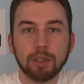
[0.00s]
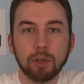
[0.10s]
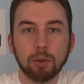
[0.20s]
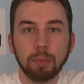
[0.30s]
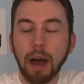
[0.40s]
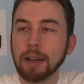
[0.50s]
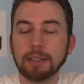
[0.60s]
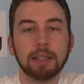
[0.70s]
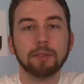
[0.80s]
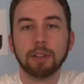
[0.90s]
to
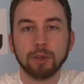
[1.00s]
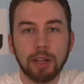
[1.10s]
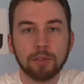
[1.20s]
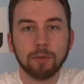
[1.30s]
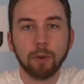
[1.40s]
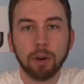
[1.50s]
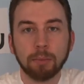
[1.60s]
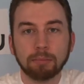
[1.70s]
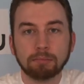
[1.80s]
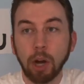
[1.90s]
positively
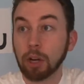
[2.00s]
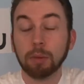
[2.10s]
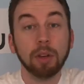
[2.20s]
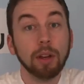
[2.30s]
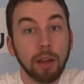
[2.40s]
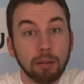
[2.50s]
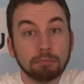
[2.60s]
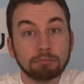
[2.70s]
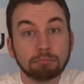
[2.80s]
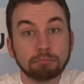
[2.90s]
transform our community?
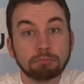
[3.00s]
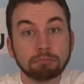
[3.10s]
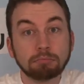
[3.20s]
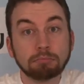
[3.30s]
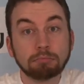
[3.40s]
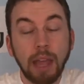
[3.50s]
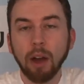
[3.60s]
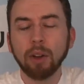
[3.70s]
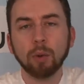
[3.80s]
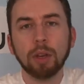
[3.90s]

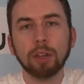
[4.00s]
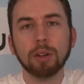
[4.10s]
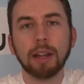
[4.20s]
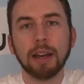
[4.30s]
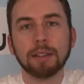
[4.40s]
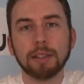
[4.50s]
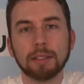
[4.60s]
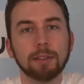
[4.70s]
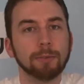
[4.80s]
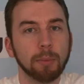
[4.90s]
How can we utilize this
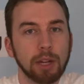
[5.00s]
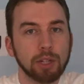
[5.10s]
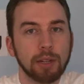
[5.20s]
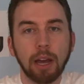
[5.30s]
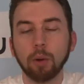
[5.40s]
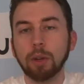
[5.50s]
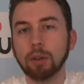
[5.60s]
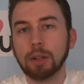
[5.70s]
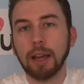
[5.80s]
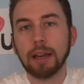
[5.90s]
information? How can we
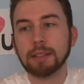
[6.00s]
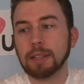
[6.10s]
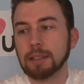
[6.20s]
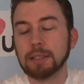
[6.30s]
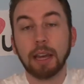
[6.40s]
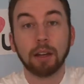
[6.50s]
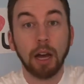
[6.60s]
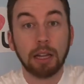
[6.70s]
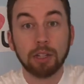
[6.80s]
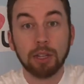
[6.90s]
utilize this
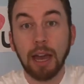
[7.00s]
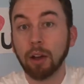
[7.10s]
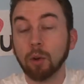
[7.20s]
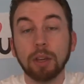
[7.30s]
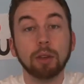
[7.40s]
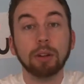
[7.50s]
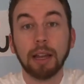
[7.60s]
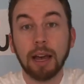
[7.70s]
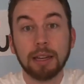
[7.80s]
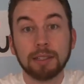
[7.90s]
technology? How can we
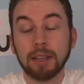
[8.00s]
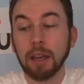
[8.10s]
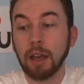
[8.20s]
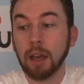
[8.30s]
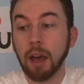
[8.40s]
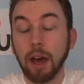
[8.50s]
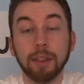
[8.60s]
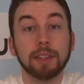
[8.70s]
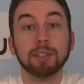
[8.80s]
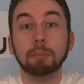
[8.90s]
utilize
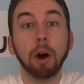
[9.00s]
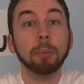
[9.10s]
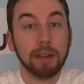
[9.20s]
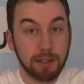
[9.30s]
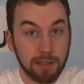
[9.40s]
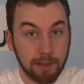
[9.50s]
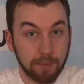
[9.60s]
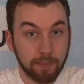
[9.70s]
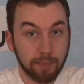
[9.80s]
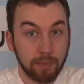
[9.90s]
this moment
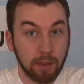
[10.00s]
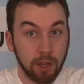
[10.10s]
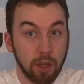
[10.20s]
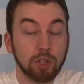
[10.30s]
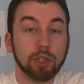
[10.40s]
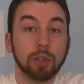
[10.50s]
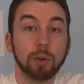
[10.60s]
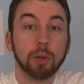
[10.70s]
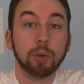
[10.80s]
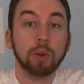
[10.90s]

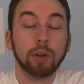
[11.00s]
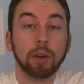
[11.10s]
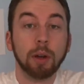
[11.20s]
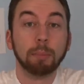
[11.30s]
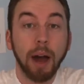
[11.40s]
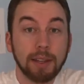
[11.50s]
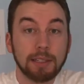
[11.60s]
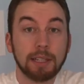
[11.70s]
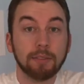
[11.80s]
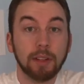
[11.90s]
to
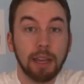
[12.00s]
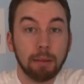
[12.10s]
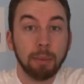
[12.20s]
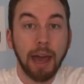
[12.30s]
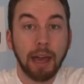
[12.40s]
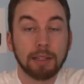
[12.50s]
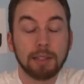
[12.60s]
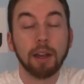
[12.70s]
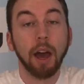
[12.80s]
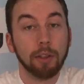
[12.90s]
positively
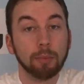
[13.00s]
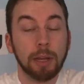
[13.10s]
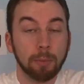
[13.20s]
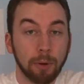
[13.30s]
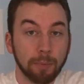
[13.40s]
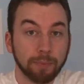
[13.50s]
impact other people?